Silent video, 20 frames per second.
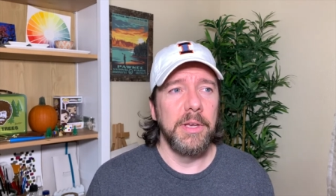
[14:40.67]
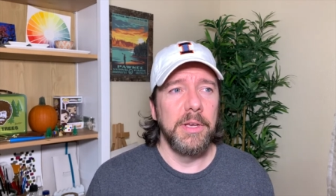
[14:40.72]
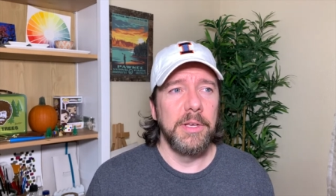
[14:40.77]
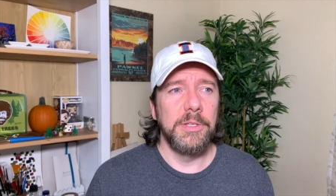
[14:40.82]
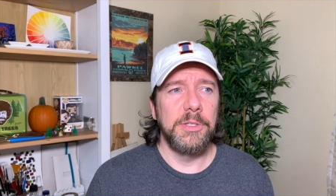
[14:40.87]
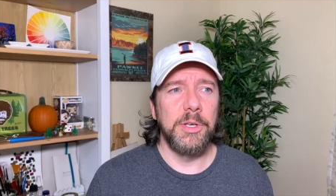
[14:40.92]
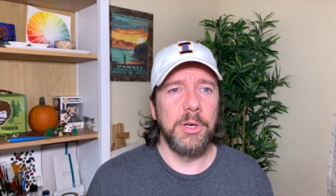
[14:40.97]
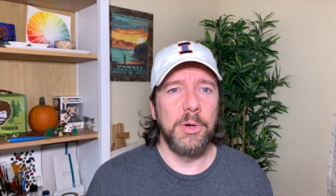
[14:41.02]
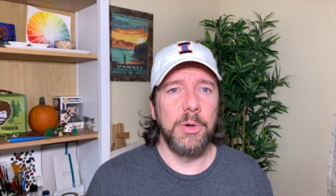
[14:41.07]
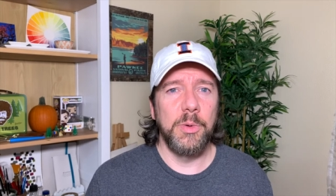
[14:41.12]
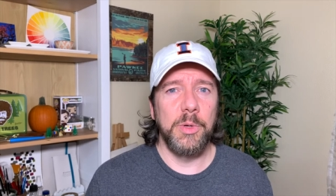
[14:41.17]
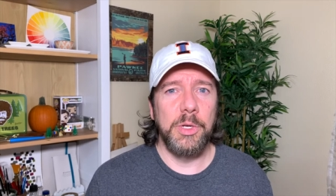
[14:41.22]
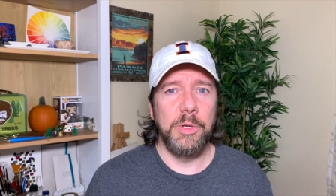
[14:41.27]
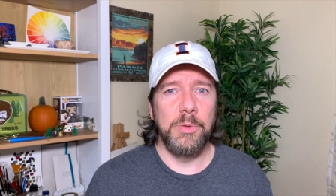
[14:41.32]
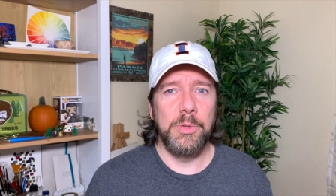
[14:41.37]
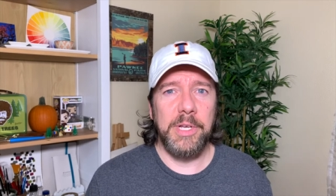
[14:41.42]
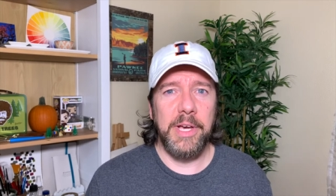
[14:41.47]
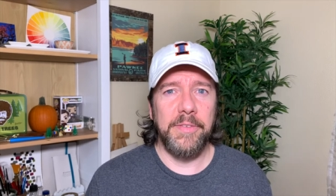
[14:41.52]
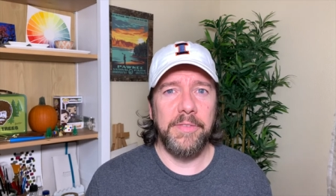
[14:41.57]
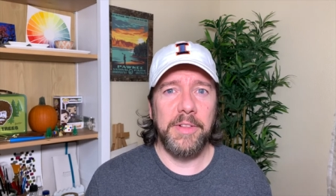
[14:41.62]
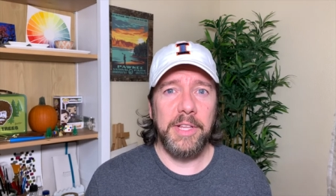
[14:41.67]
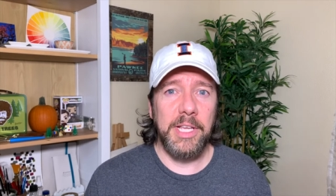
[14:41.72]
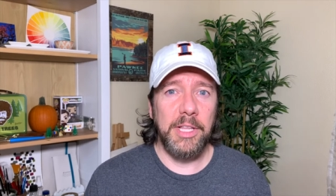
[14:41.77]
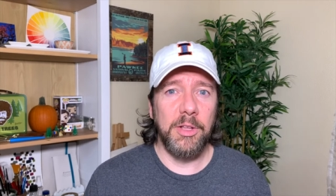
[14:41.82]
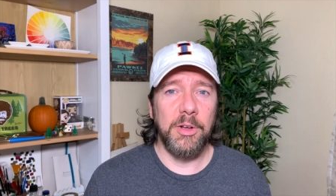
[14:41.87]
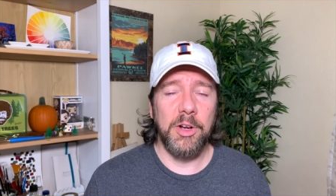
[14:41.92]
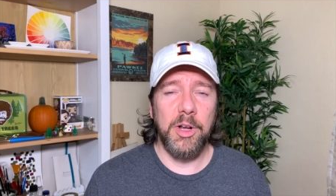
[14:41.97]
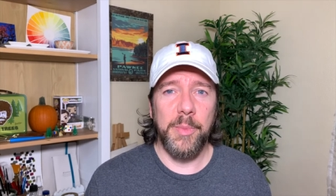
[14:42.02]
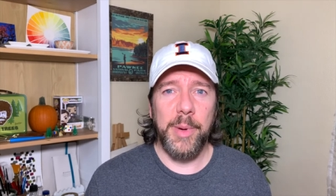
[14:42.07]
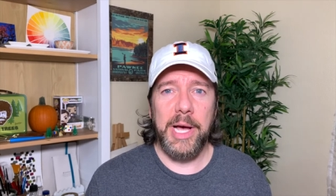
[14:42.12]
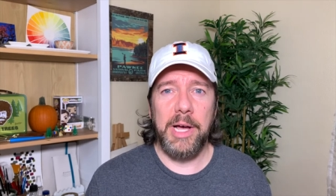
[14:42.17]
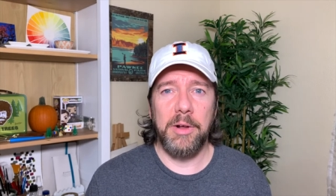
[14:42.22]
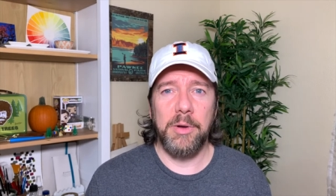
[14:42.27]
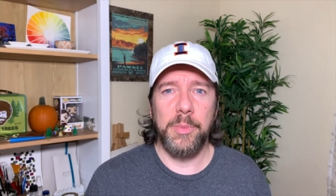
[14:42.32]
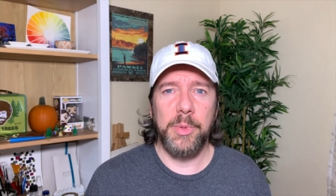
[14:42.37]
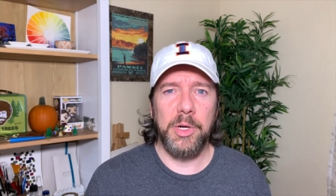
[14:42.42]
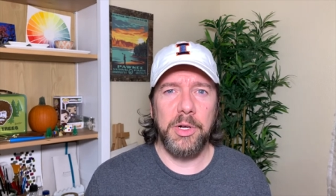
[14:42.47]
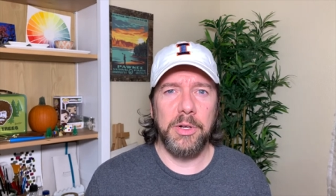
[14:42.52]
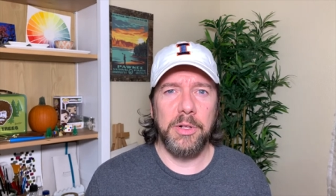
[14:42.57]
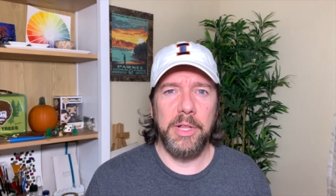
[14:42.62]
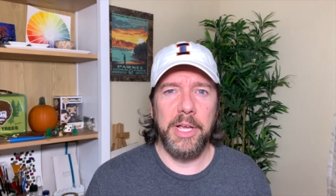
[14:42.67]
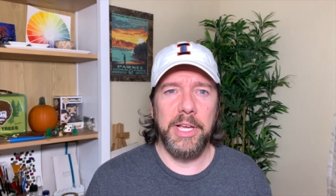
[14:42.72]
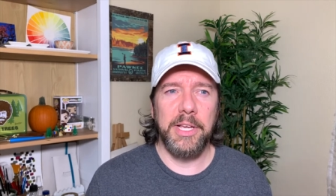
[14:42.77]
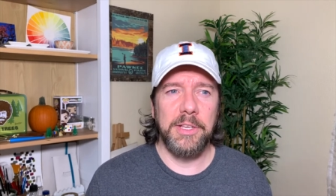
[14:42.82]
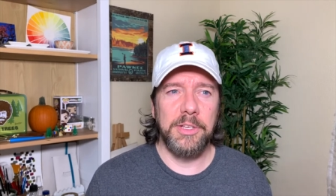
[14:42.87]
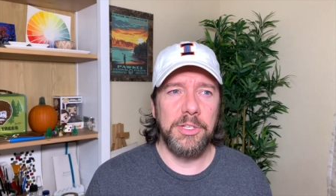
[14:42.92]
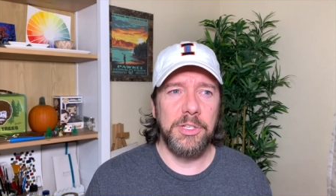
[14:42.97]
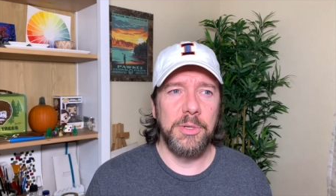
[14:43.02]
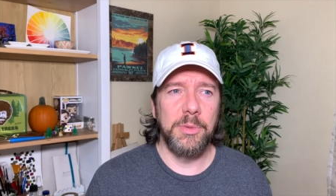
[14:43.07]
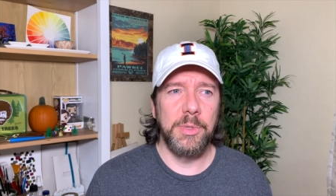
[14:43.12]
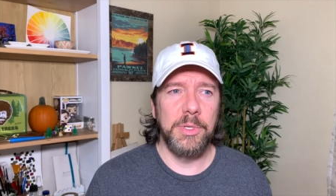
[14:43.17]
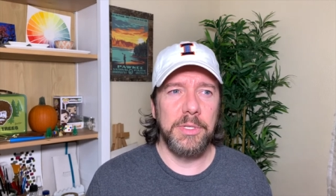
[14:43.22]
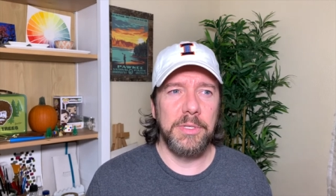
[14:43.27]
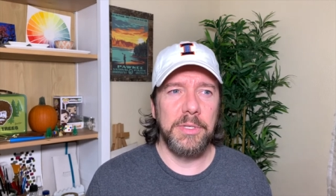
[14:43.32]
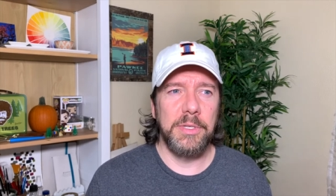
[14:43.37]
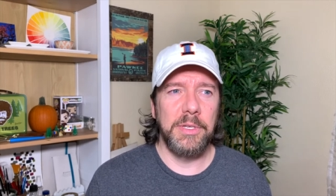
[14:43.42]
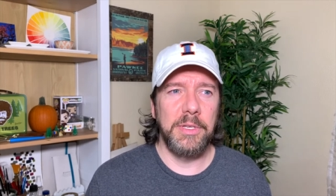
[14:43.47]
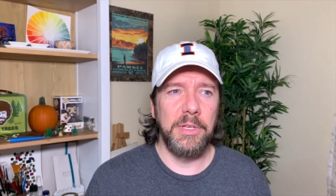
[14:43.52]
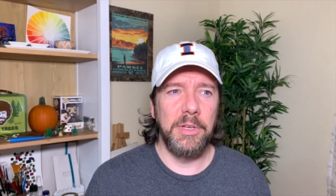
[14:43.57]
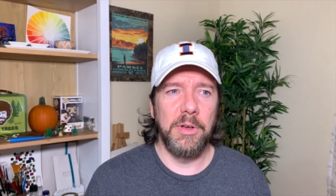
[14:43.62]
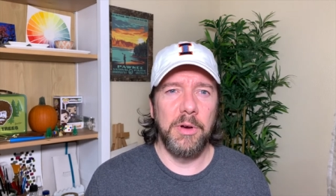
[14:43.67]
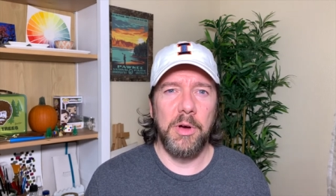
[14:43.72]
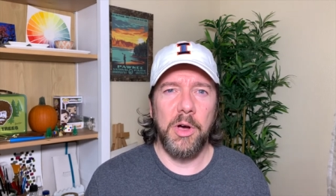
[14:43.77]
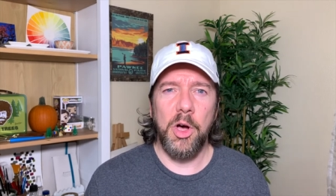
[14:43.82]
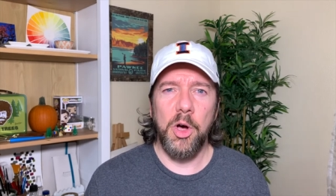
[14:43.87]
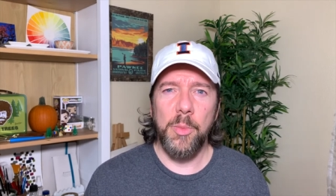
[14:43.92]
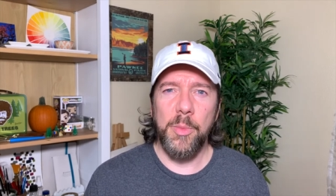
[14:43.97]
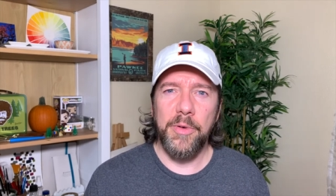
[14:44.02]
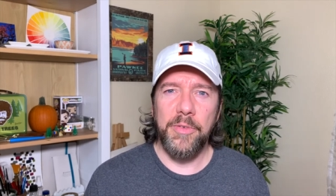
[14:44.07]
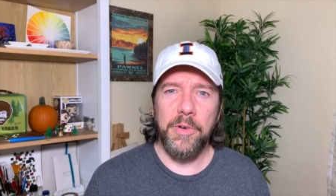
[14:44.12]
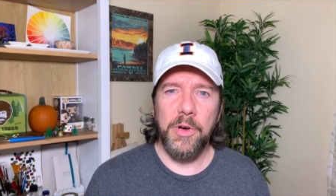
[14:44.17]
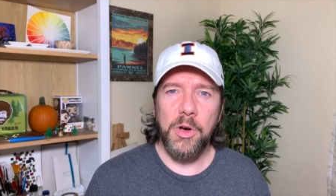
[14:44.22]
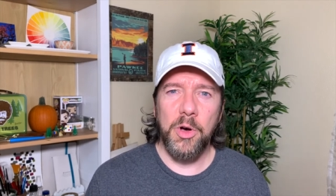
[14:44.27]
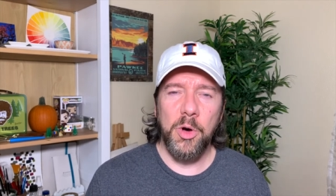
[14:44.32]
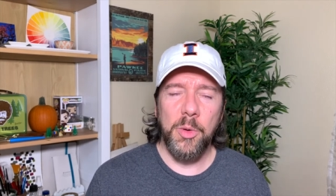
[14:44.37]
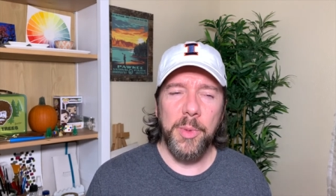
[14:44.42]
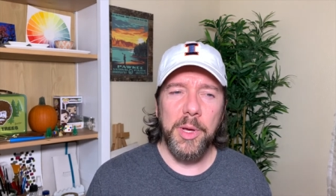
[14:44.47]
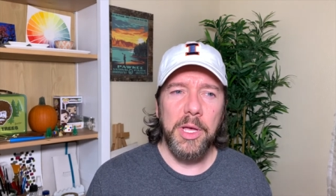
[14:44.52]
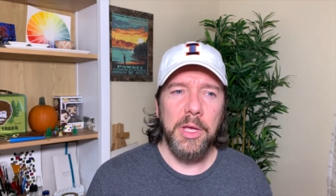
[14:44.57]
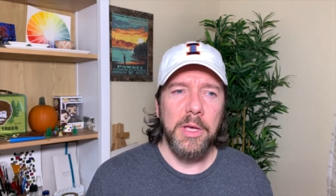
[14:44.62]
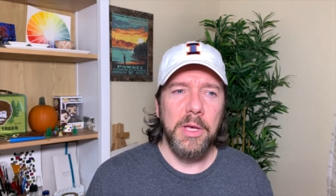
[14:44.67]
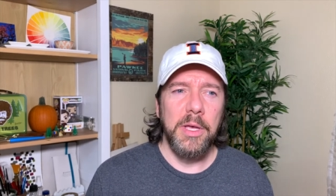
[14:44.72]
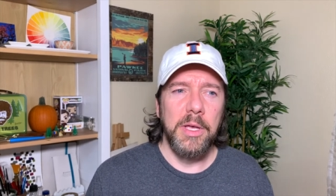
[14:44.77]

So you definitely learn about her, like, she was, you know, a homophobe,